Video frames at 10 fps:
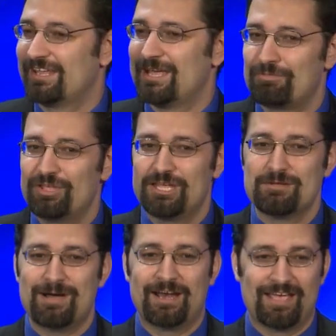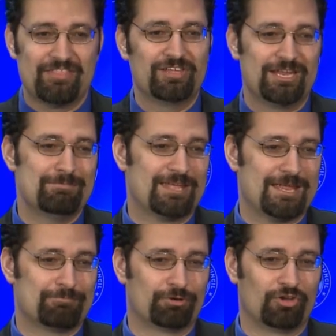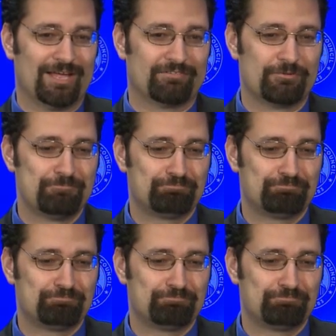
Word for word: He kept thinking about it, and then he became pro-life.